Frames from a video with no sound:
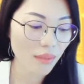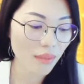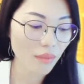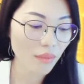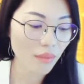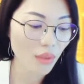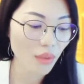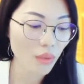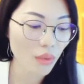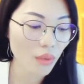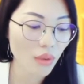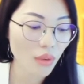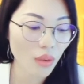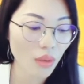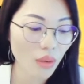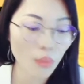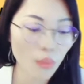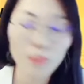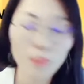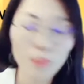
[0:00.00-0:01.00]

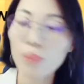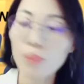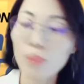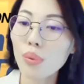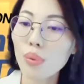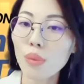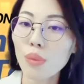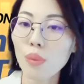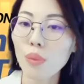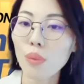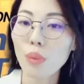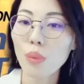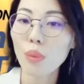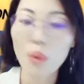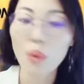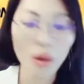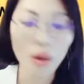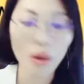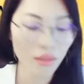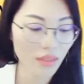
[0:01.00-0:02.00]
Zhongshan
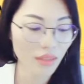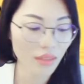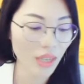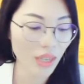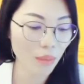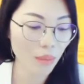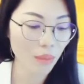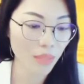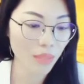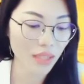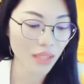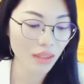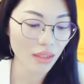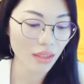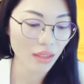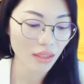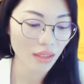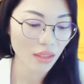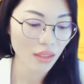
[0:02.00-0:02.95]
Puwo, Zhaoming.